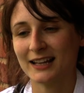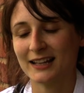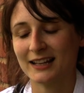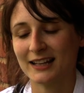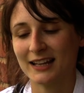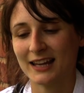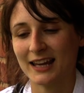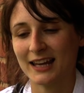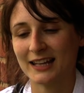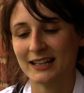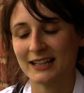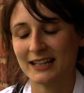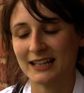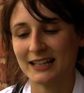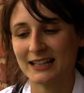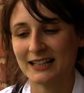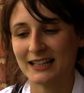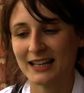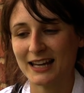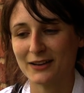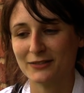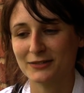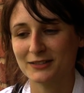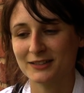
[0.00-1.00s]
and he
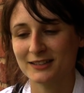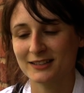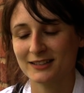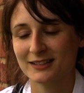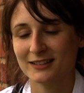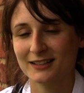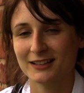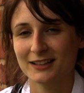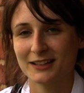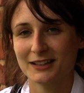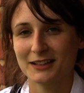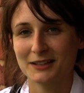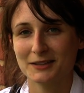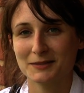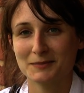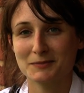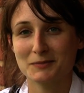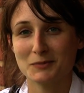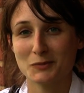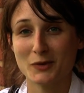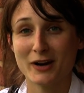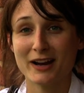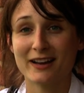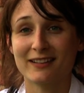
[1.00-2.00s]
left
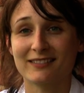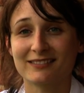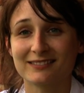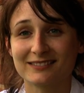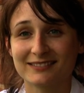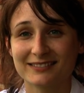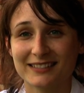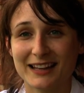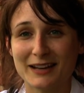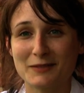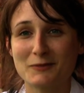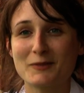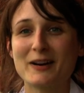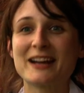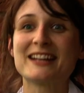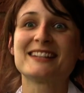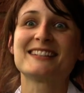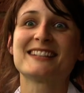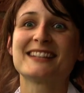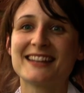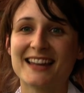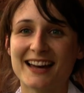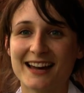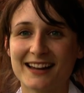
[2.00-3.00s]
well, and we
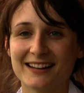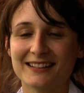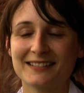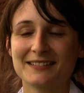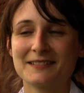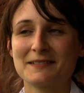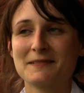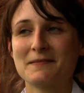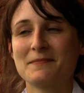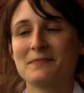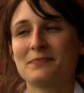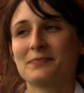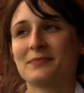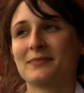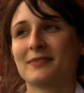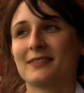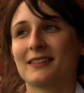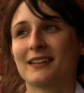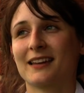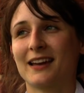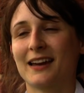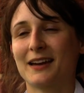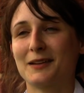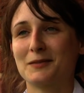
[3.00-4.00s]
did that.
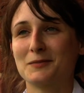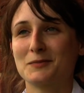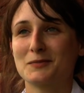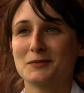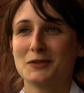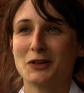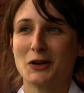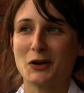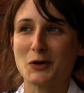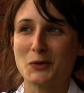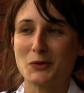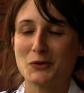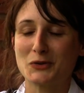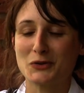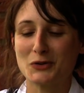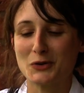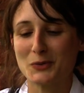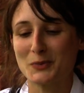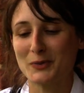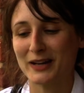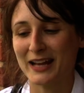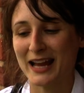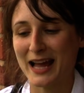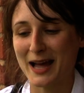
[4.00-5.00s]
And you know, we were
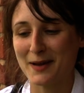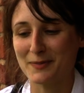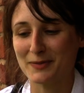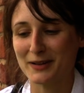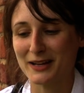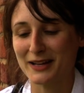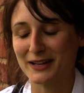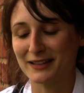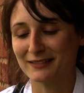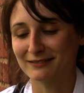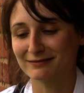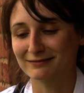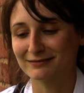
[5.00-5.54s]
all pretty happy,